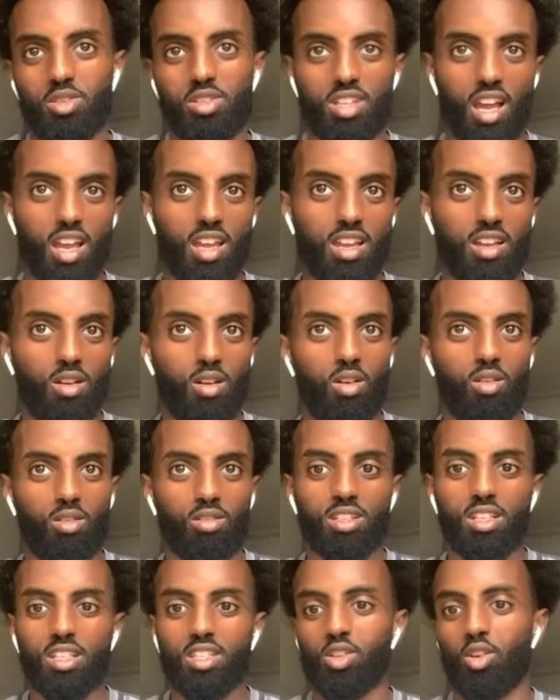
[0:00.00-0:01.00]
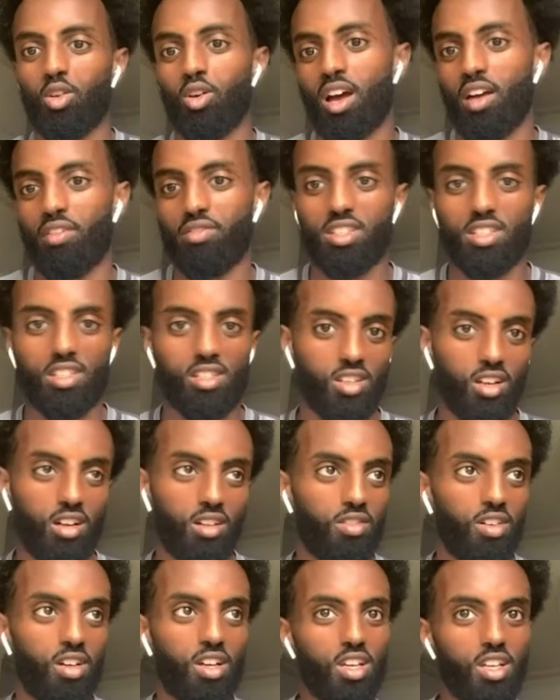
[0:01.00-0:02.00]
you say, oh, you need to look after
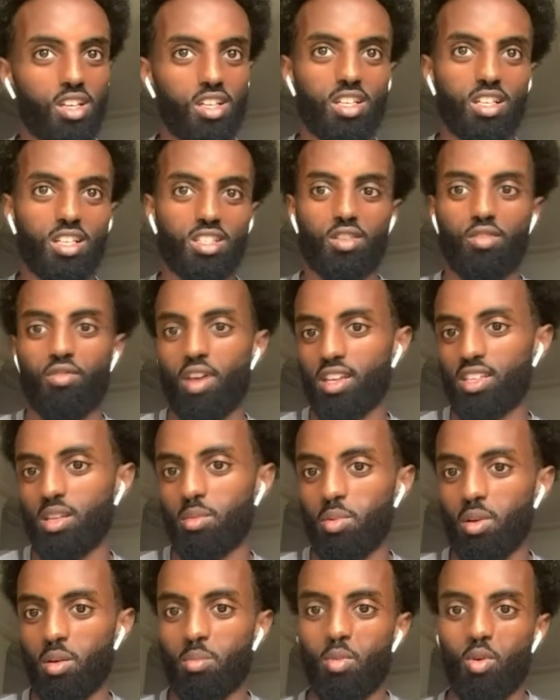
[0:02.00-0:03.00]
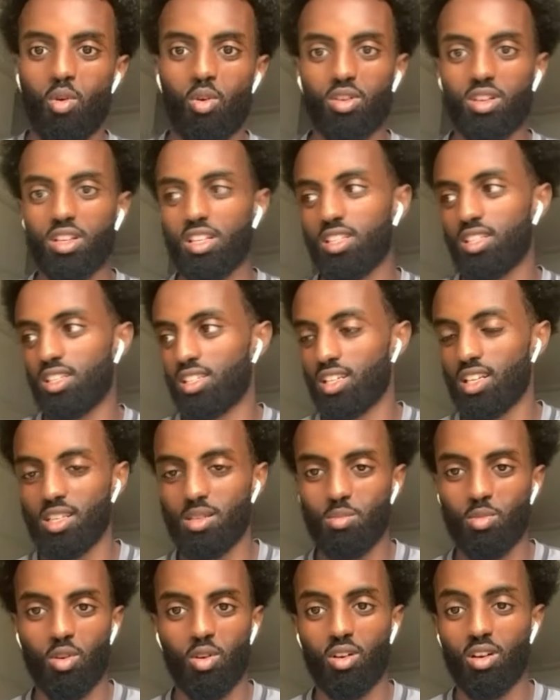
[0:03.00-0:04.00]
yourself, you need to rest a bit more, you need to
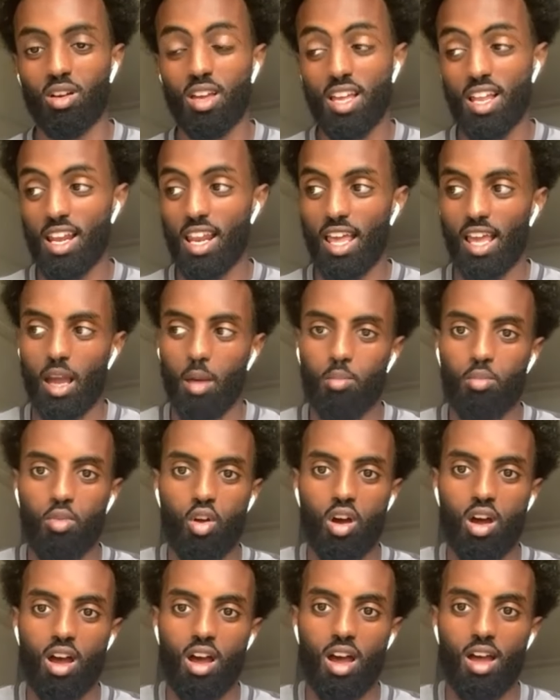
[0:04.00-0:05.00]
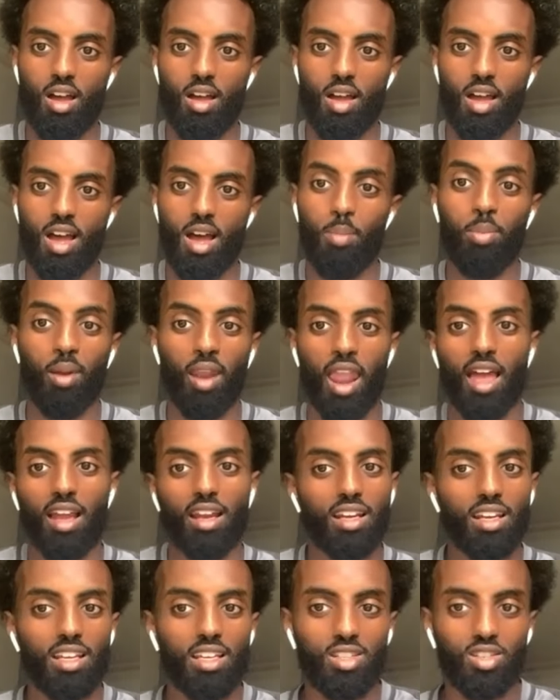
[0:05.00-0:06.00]
sleep more. Like I'm not
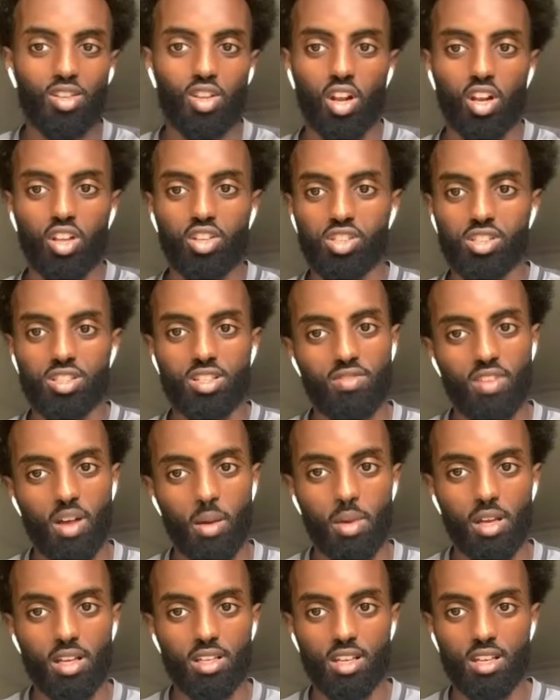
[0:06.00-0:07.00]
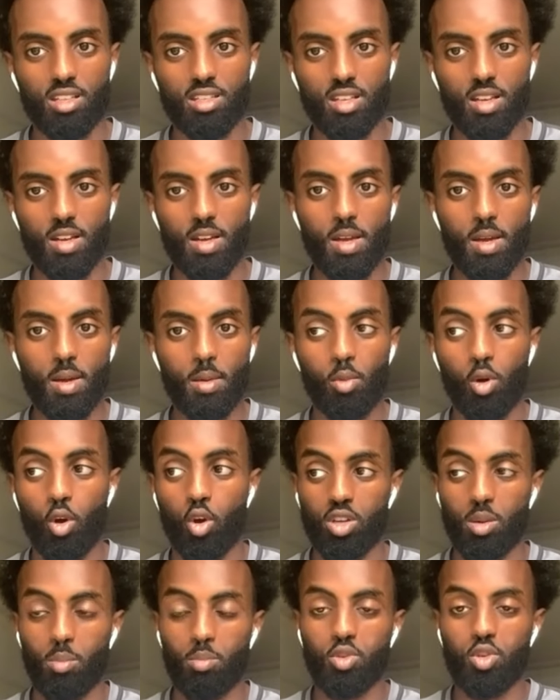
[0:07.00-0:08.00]
applying these knowledges, if that makes sense,
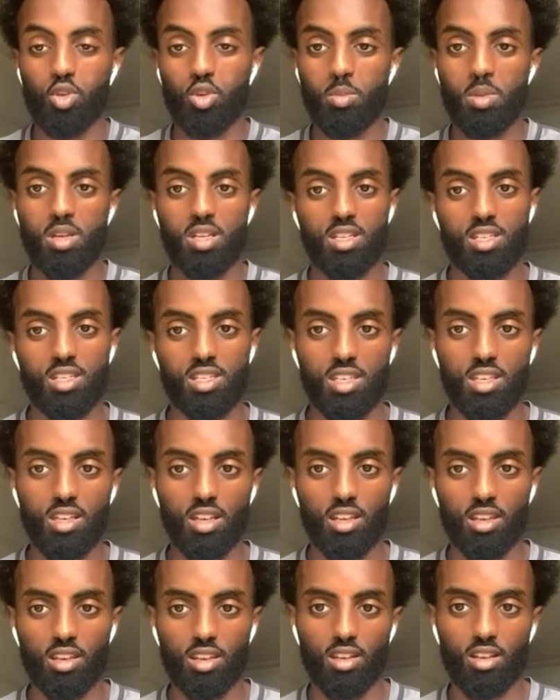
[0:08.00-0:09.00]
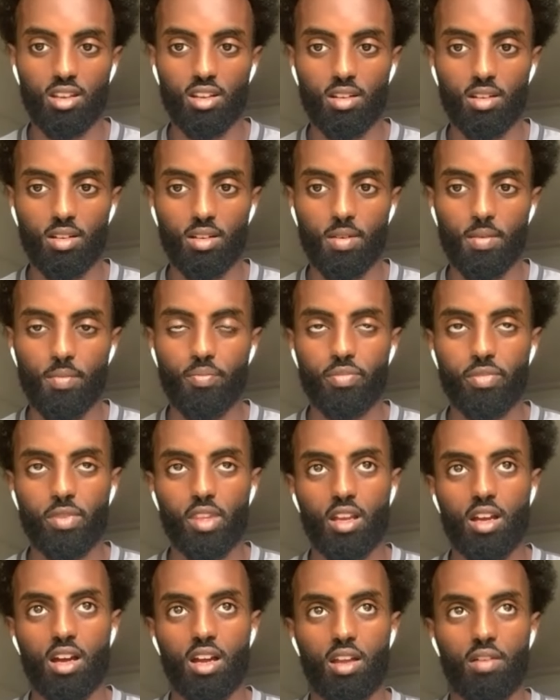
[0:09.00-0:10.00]
because I'm too busy seeking.
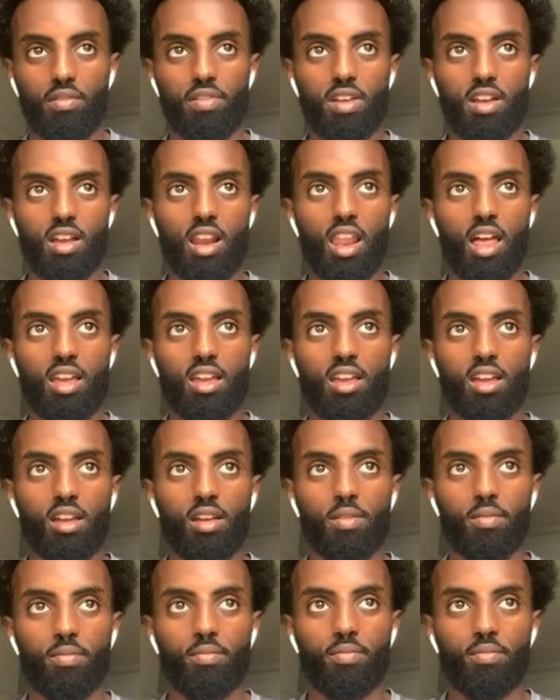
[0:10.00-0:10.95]
And I feel like